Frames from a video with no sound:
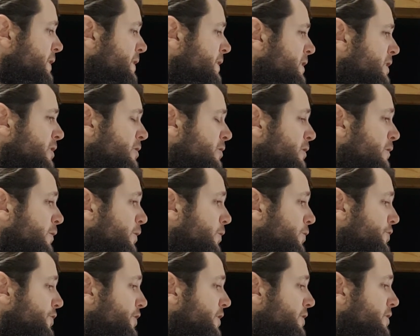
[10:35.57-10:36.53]

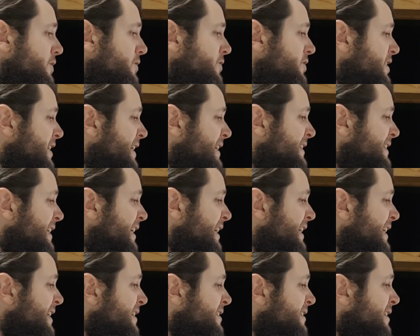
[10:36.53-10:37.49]
used
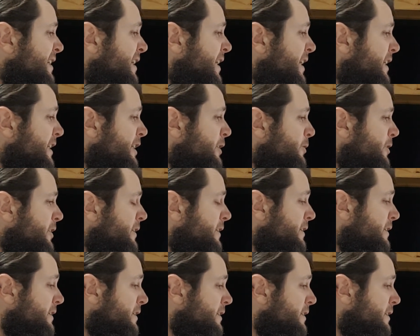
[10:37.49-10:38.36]
SAS to argue it.